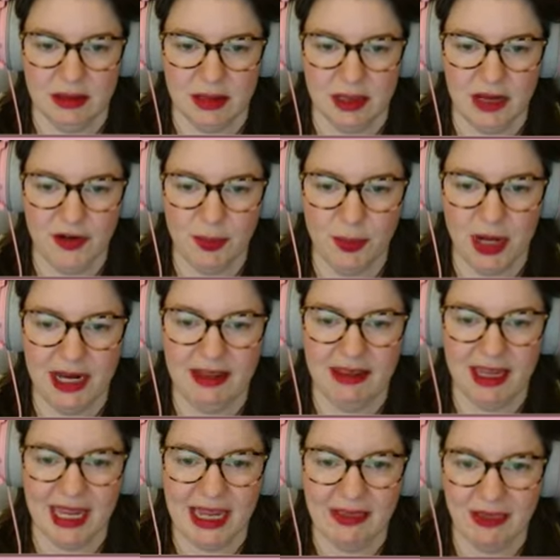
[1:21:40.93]
I've not put
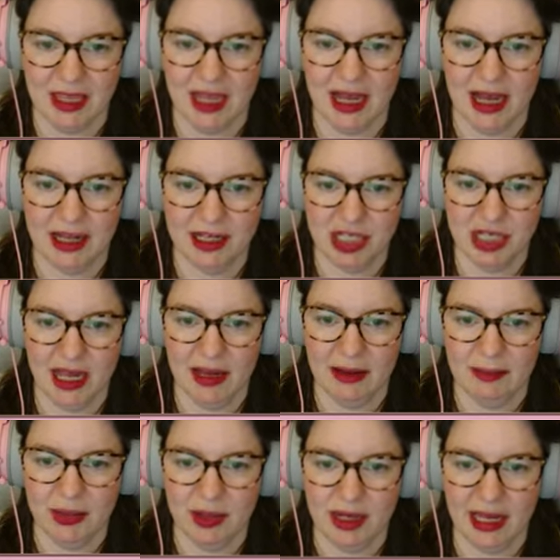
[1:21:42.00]
anything in the yards yet,
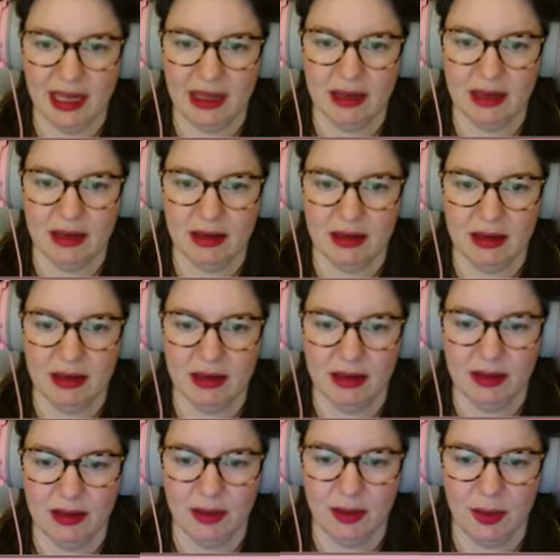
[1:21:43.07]
but like
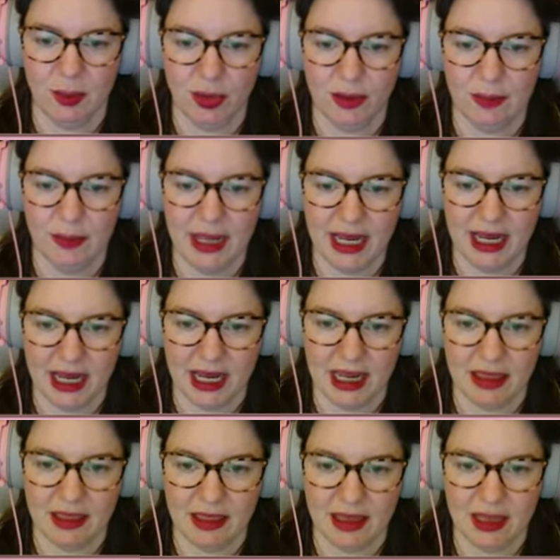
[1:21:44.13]
we're
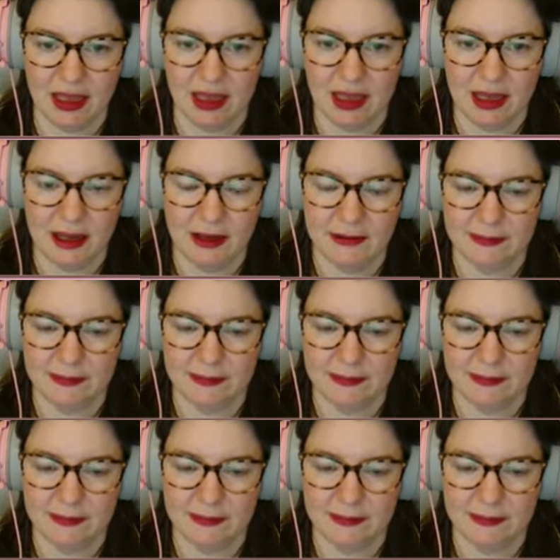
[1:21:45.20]
making the,